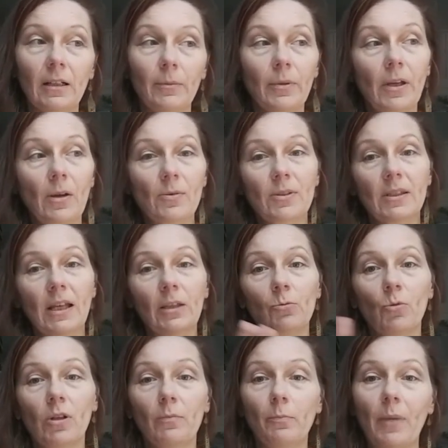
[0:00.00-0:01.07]
because
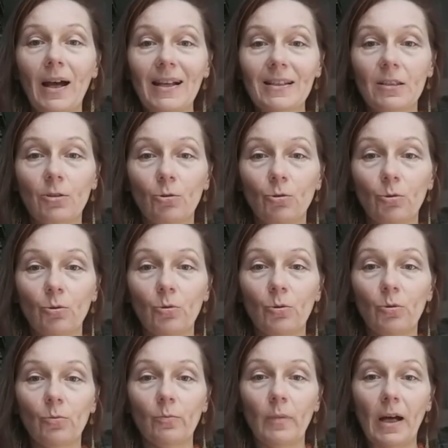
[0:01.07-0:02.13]
then we'll pass
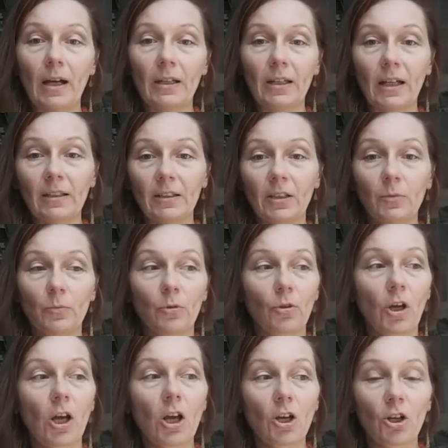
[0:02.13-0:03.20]
to my other
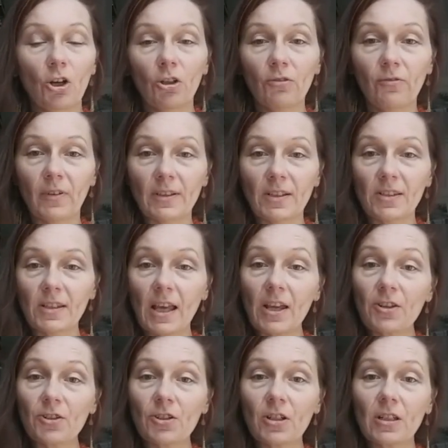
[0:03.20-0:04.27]
book,
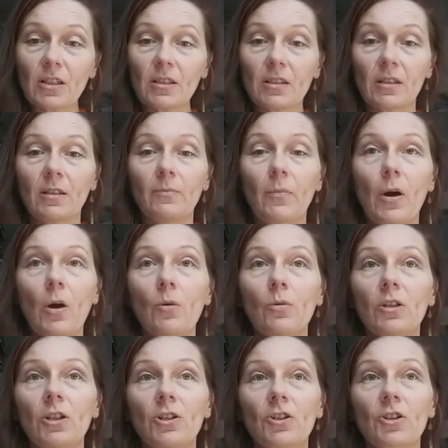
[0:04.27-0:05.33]
Conversations in
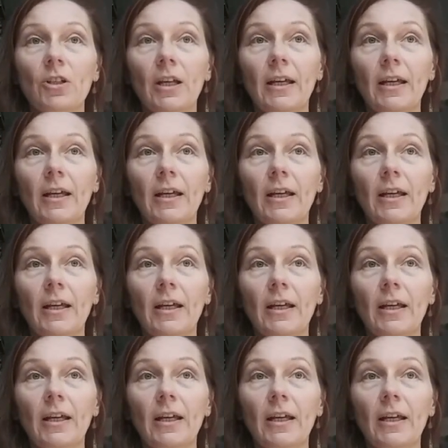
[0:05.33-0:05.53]
Polish,